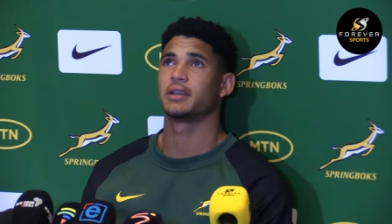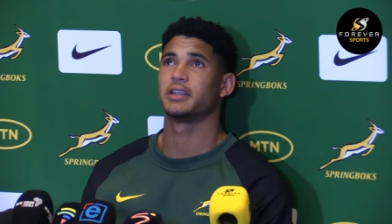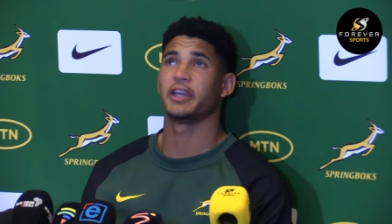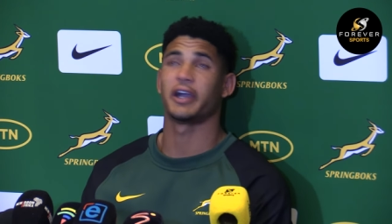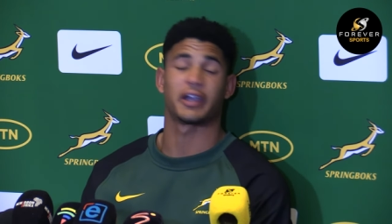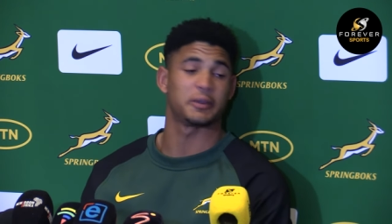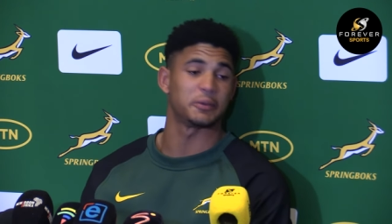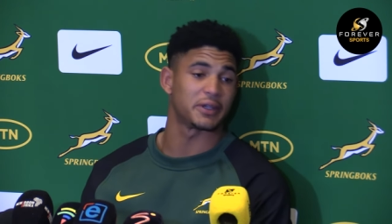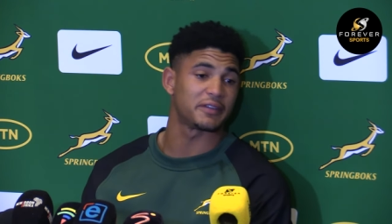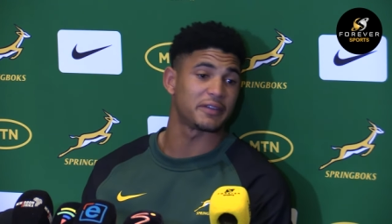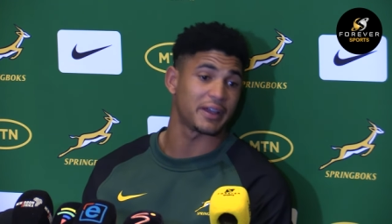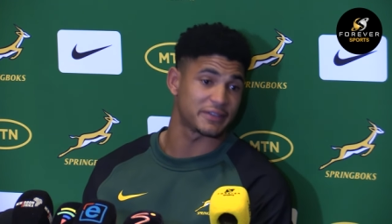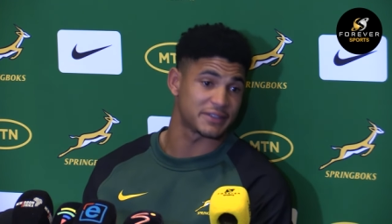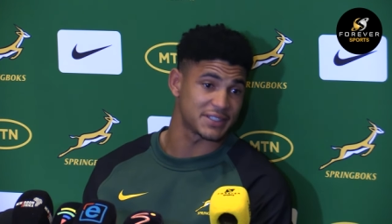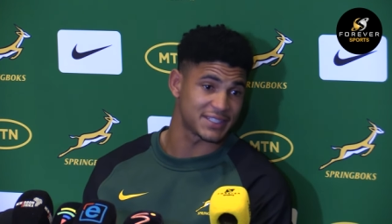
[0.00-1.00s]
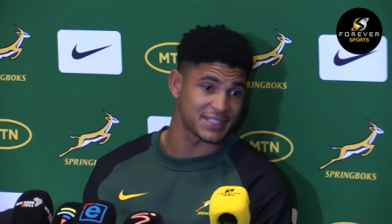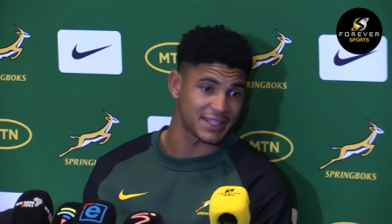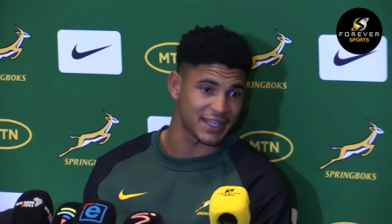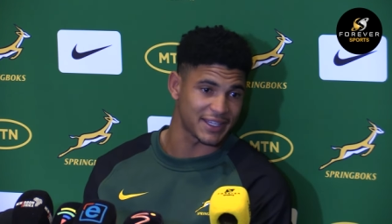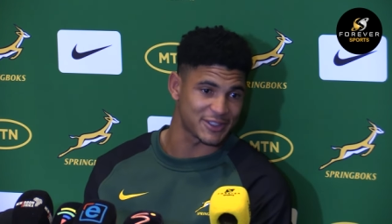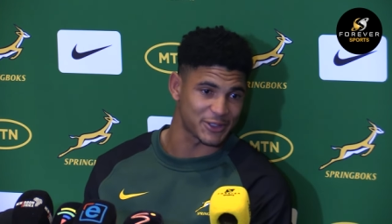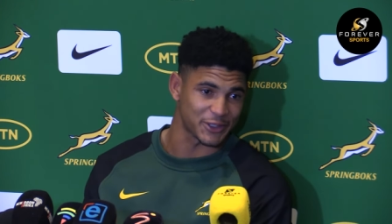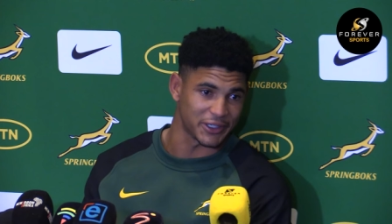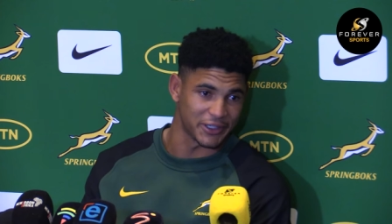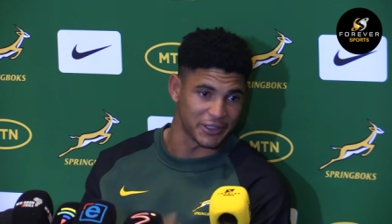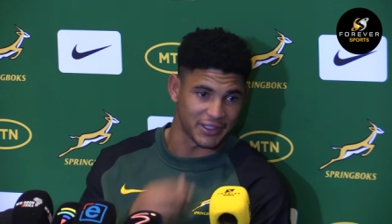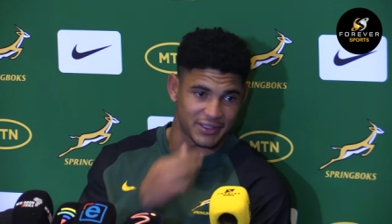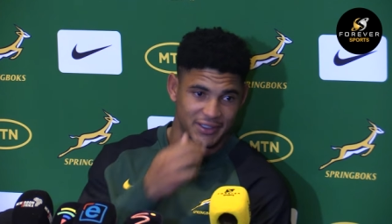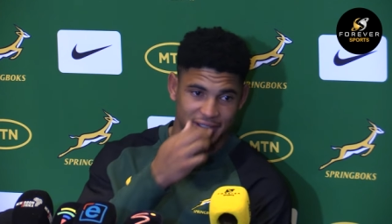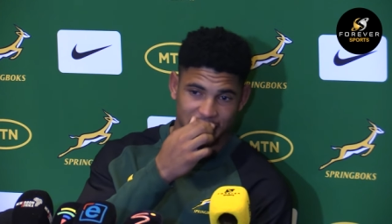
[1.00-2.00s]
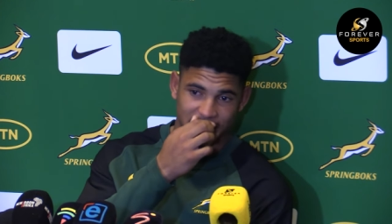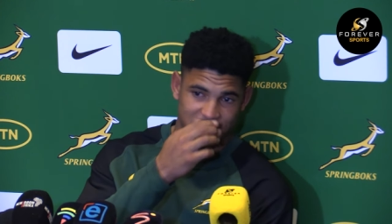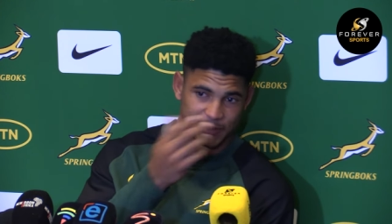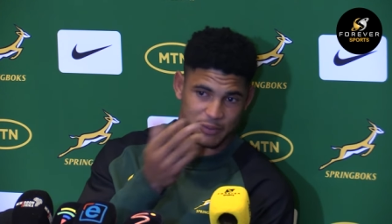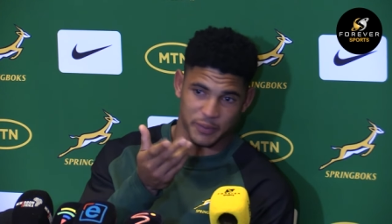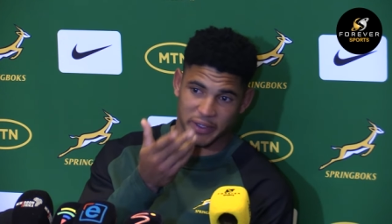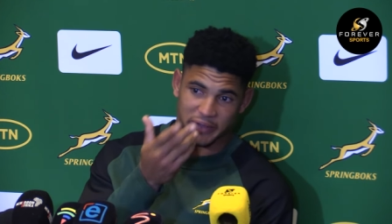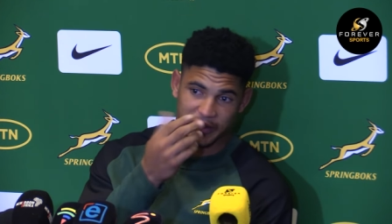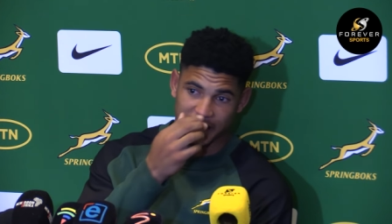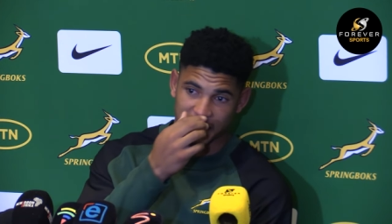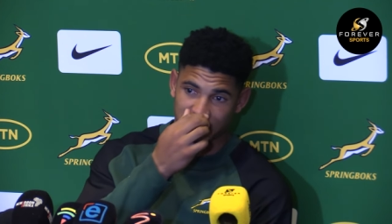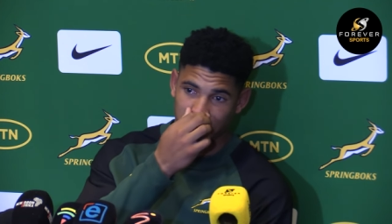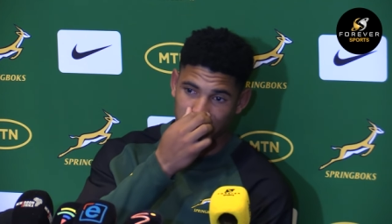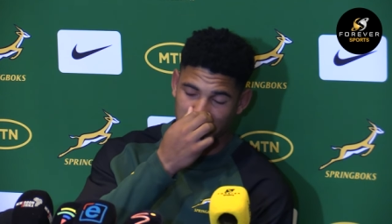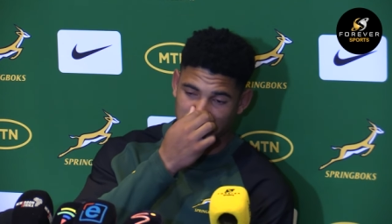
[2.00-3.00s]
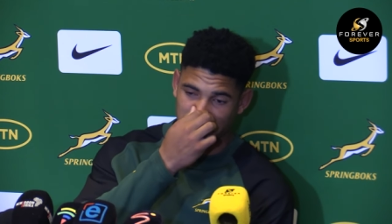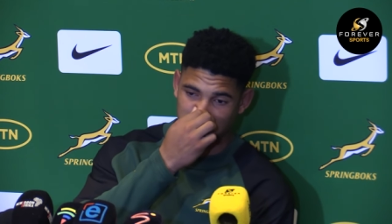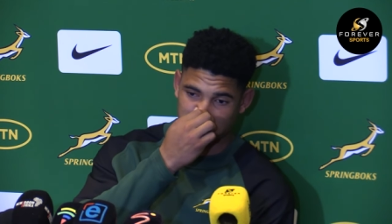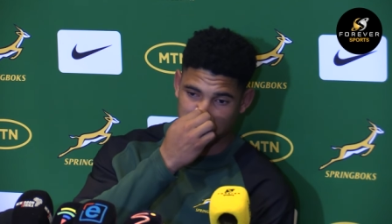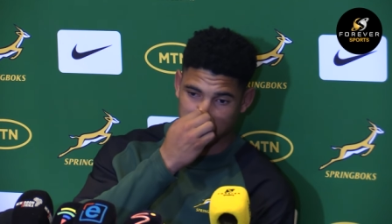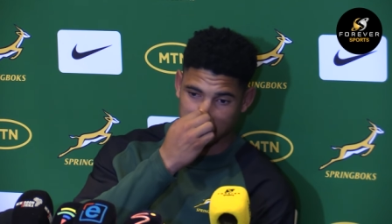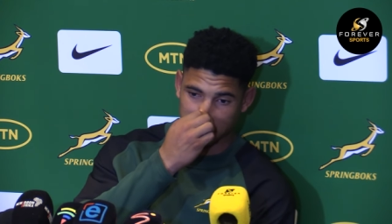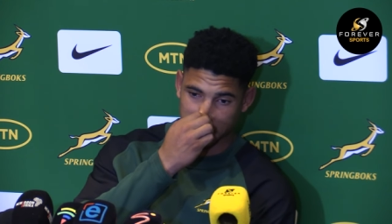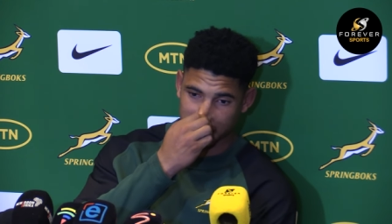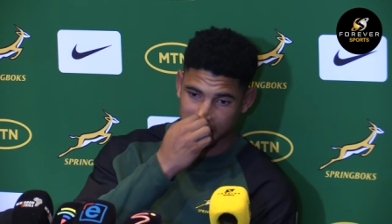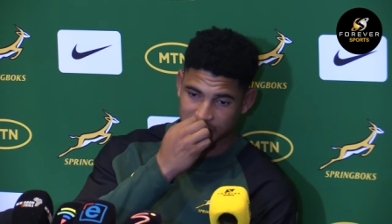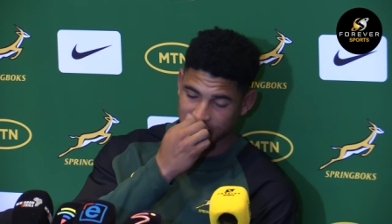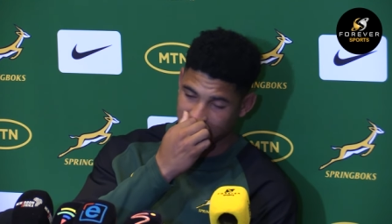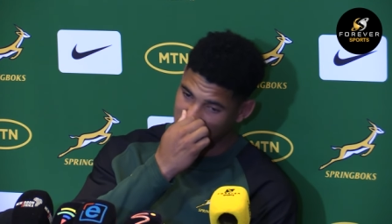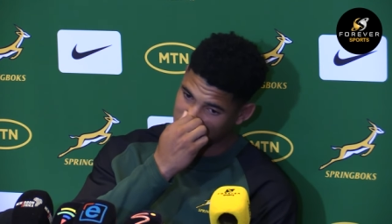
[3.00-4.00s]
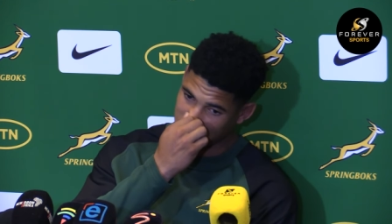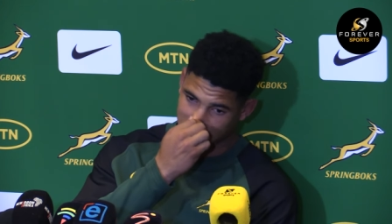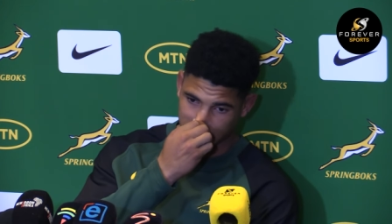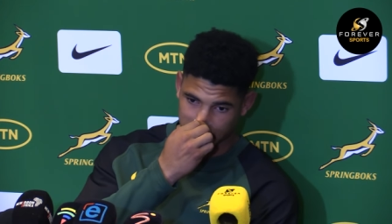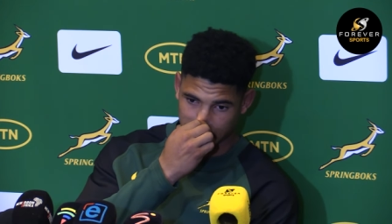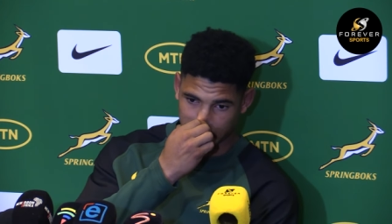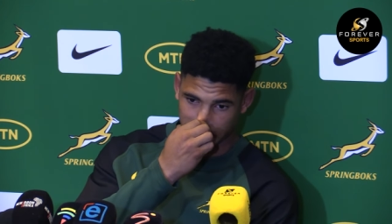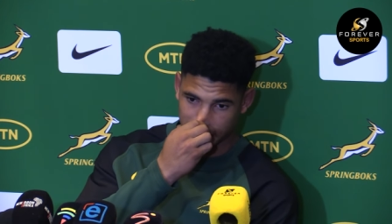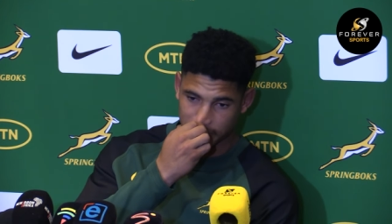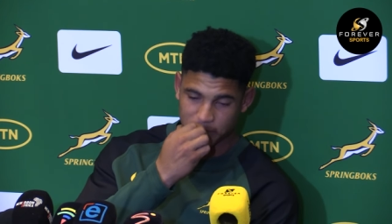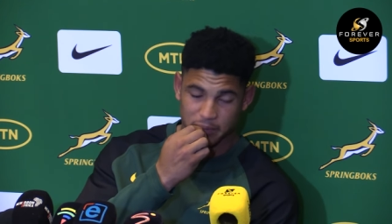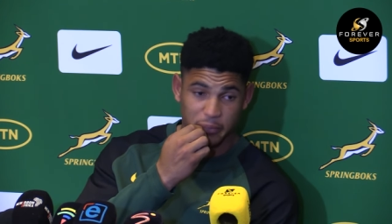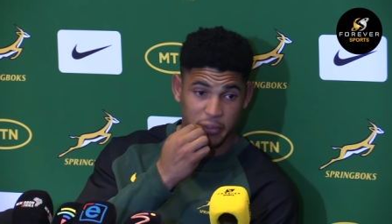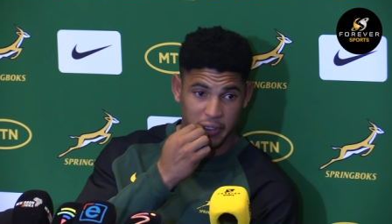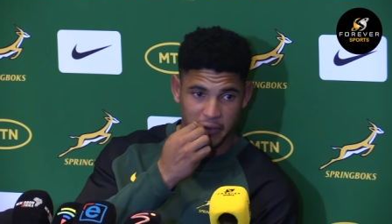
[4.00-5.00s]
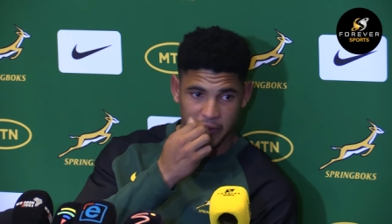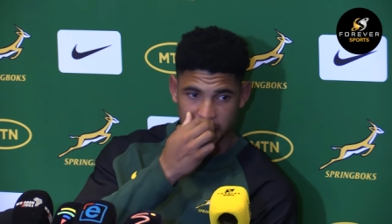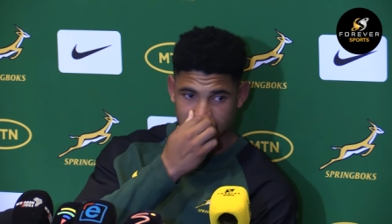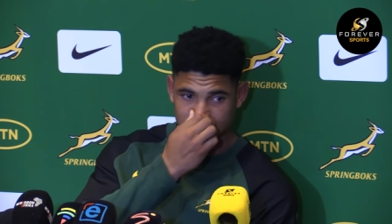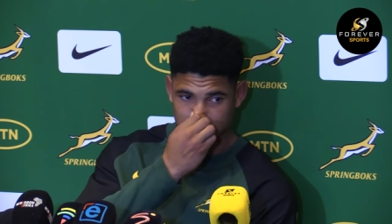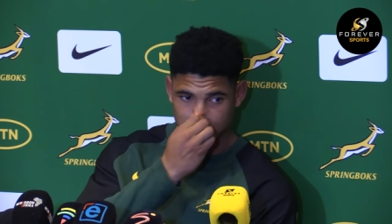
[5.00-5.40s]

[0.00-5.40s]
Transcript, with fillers: Yeah, he would have loved to see that. So that's everything he fought for. So yeah, proud.